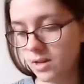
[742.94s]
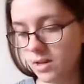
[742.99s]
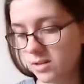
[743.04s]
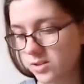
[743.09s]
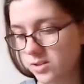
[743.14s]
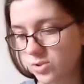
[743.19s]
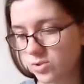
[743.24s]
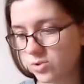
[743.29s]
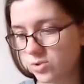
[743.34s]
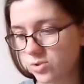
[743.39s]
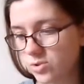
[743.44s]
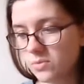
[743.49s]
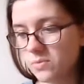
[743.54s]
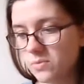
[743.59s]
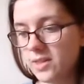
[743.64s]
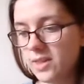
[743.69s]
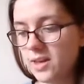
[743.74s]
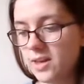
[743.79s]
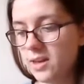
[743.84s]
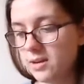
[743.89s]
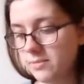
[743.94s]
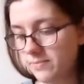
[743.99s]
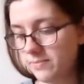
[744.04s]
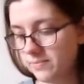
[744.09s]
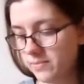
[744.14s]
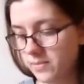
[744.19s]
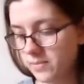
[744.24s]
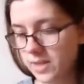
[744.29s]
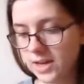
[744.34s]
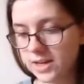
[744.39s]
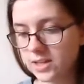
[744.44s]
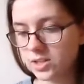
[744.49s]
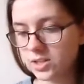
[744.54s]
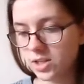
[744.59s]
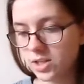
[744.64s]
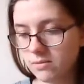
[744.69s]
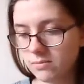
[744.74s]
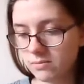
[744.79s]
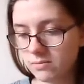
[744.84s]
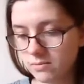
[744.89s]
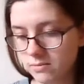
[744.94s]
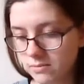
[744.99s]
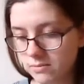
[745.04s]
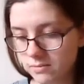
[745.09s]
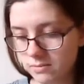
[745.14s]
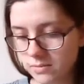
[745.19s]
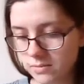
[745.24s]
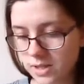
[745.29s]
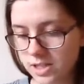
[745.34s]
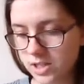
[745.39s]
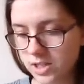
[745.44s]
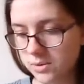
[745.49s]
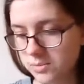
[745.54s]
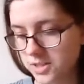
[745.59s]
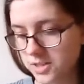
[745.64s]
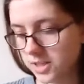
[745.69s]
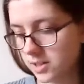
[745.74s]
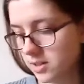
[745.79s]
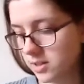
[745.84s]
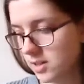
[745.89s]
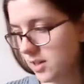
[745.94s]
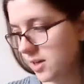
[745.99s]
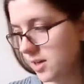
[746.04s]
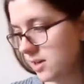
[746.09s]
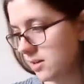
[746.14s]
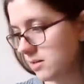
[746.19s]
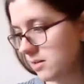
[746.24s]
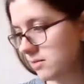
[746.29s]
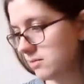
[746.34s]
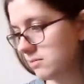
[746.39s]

It's just something like I don't particularly